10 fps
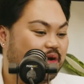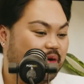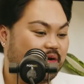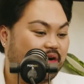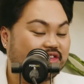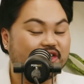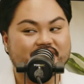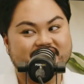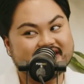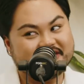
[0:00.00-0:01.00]
in Gold Coast.
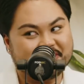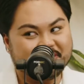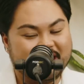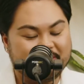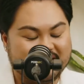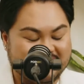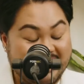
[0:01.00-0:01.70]
Obviously, that's not all happening